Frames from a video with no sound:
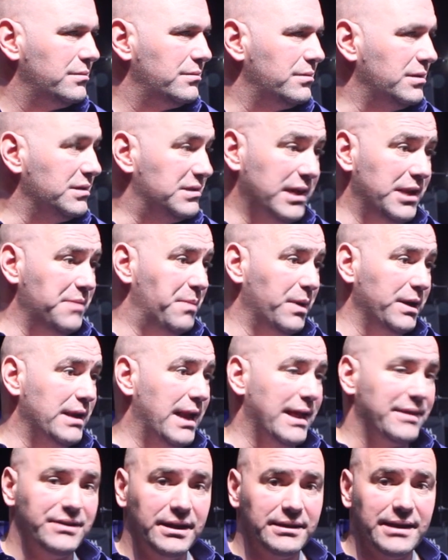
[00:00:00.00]
Does anybody
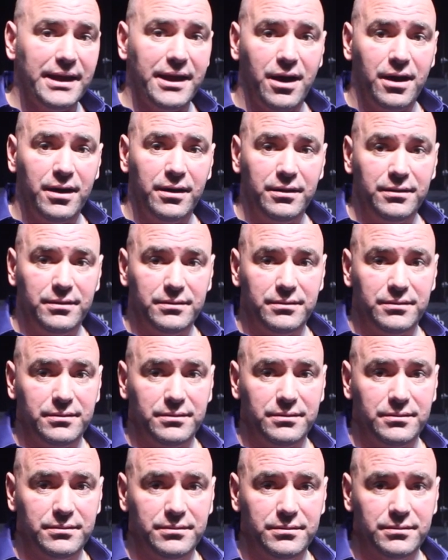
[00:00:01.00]
not think they are?
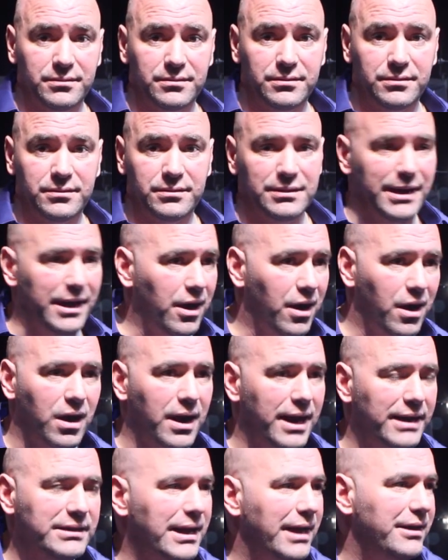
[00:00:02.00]
They
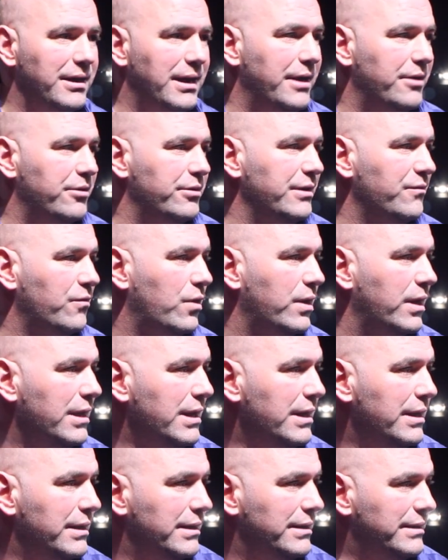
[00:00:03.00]
are. I don't even want
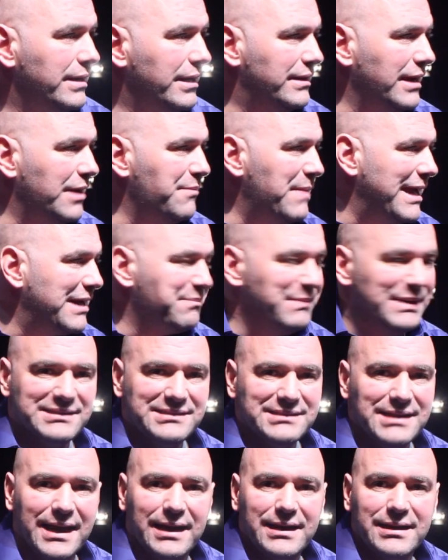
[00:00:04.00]
to. They make me
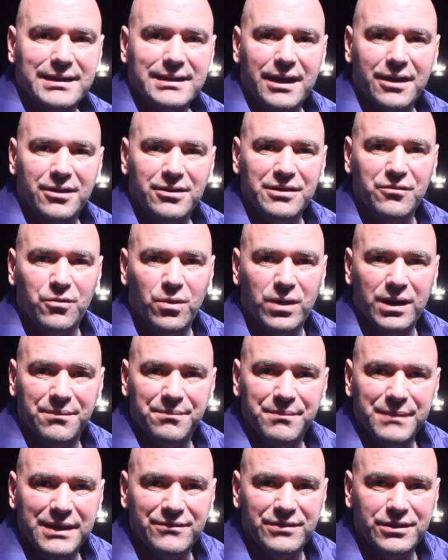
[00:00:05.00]
sick. I don't even
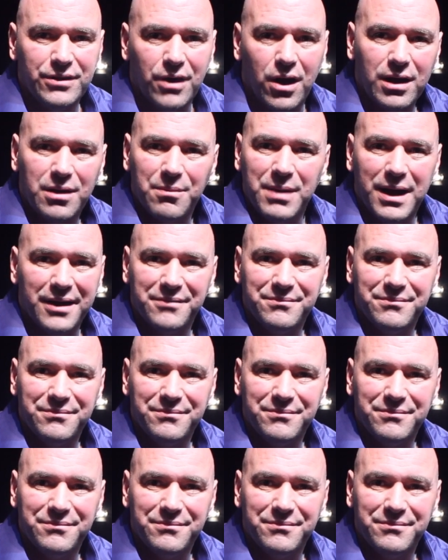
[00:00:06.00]
want to even talk about